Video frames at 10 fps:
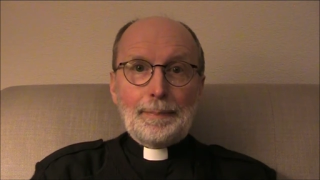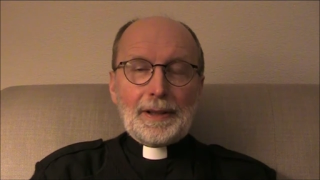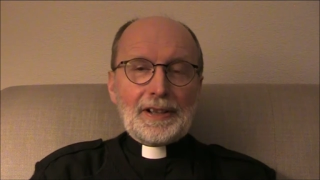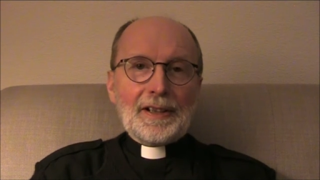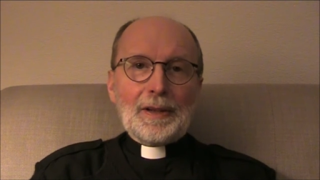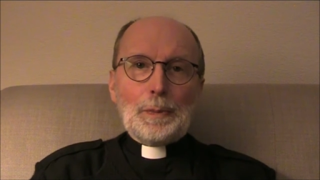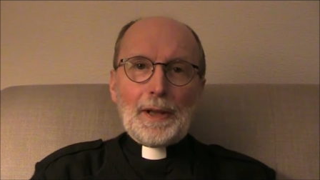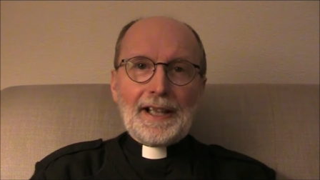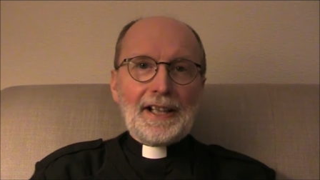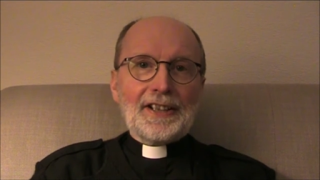but in a
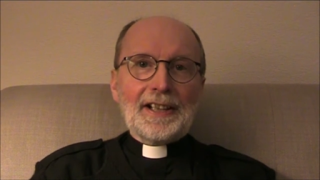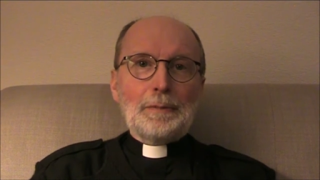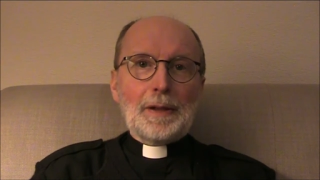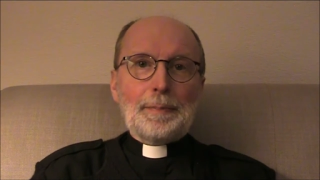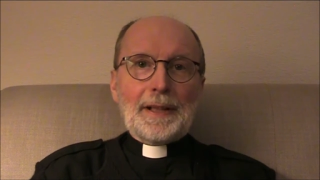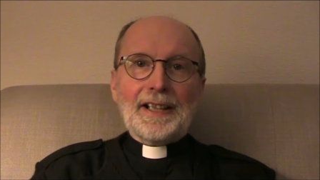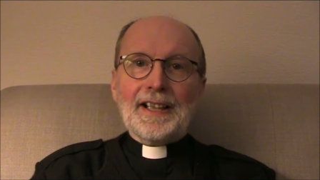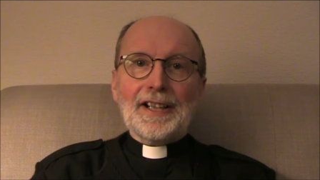way that will be an